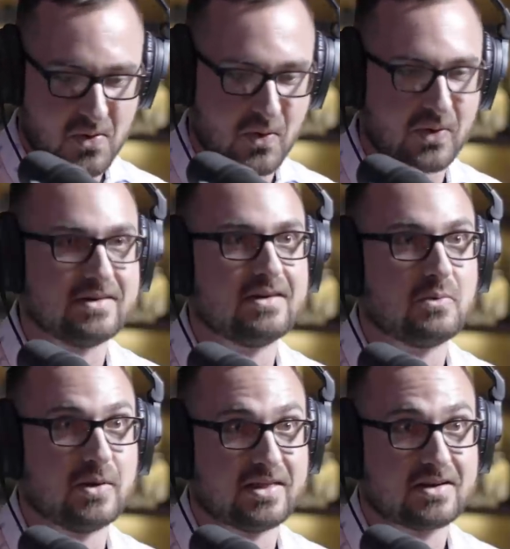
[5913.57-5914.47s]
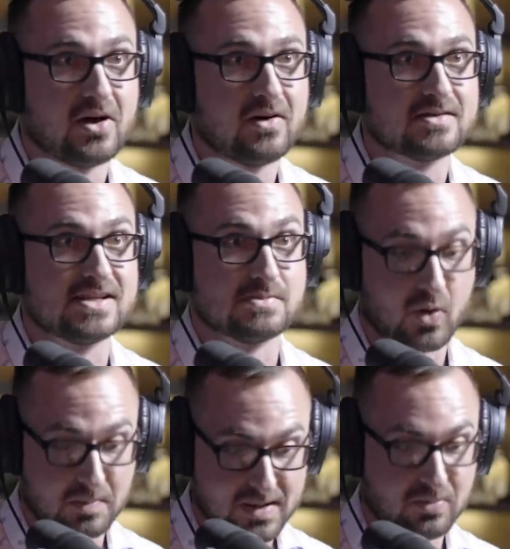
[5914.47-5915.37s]
on with a currency, as
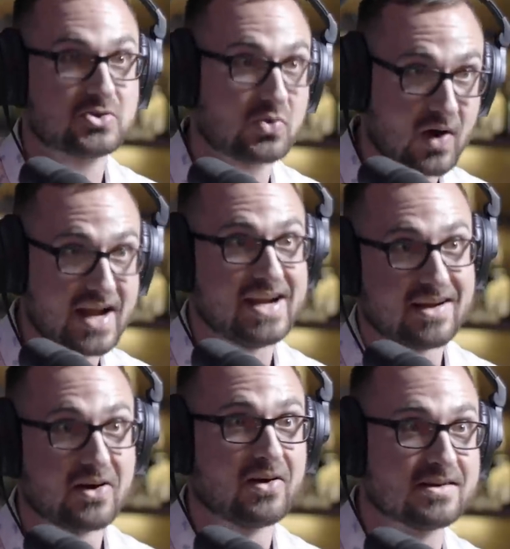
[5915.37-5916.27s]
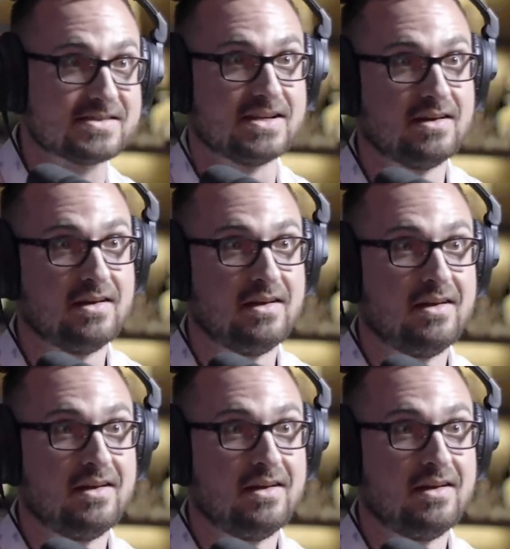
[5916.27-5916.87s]
more people trade a currency